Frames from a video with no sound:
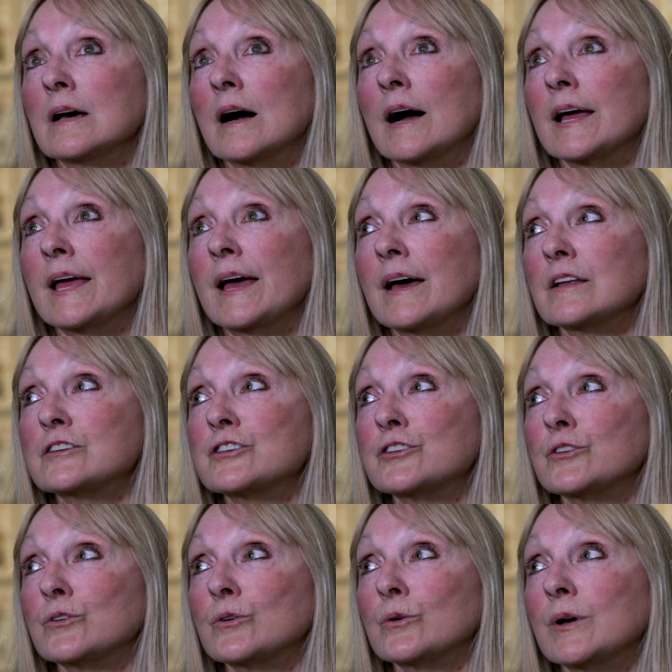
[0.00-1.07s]
I had
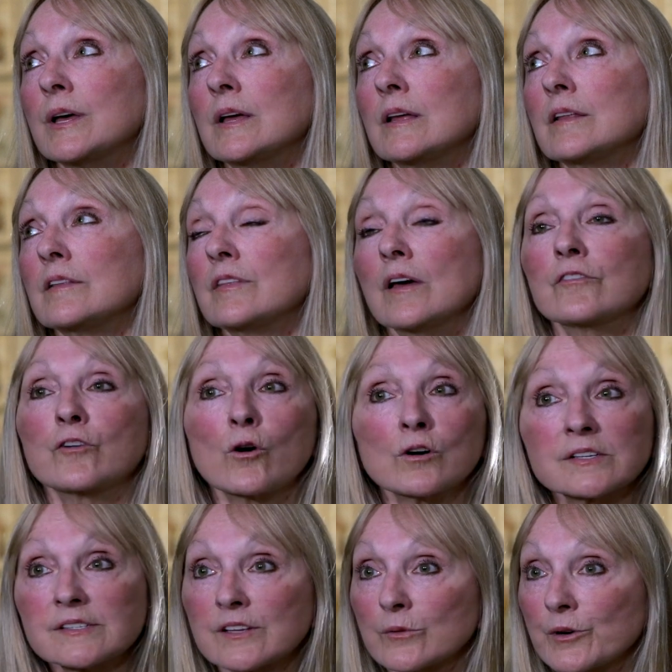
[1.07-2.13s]
to, of
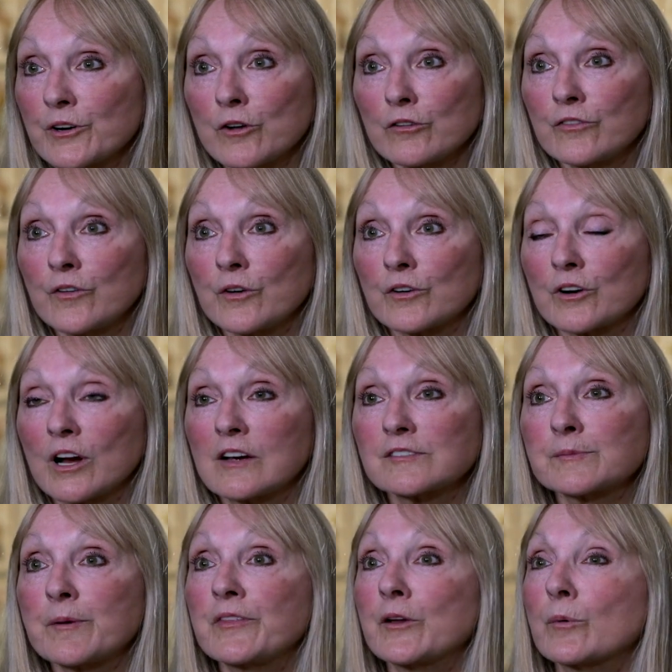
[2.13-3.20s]
course there were no
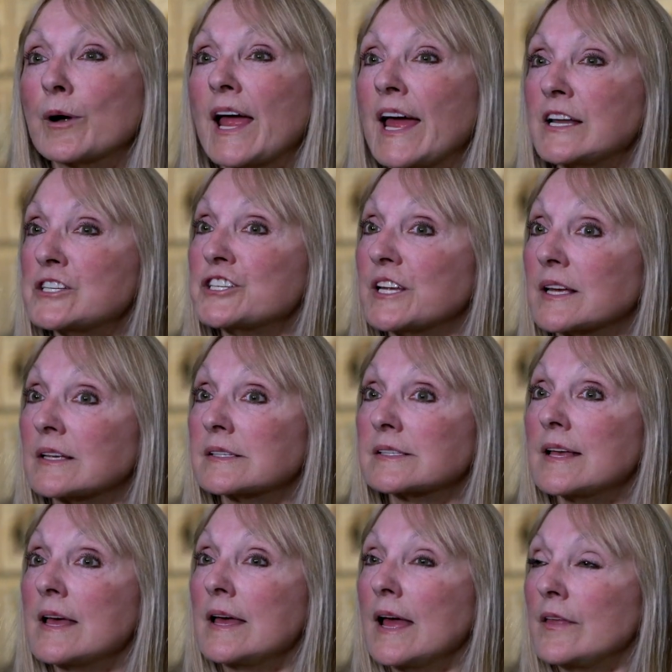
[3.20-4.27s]
photographs, but there were etchings,
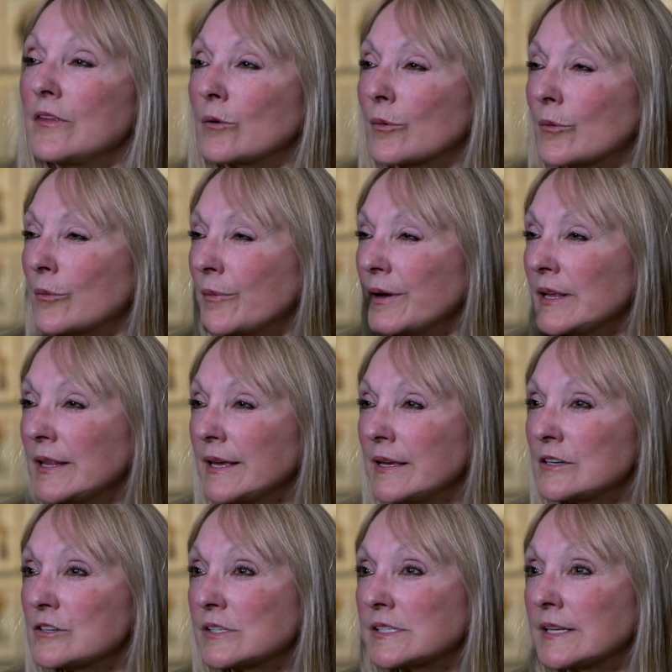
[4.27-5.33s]
and there were really
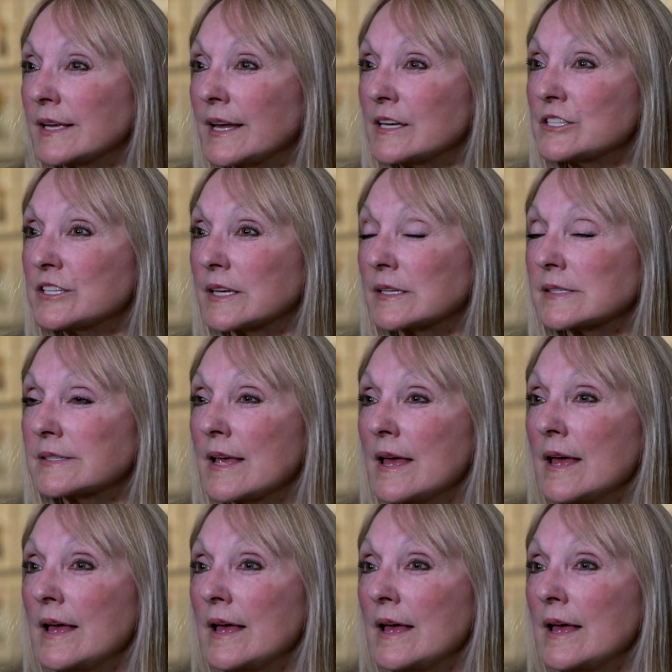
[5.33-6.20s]
interesting etchings.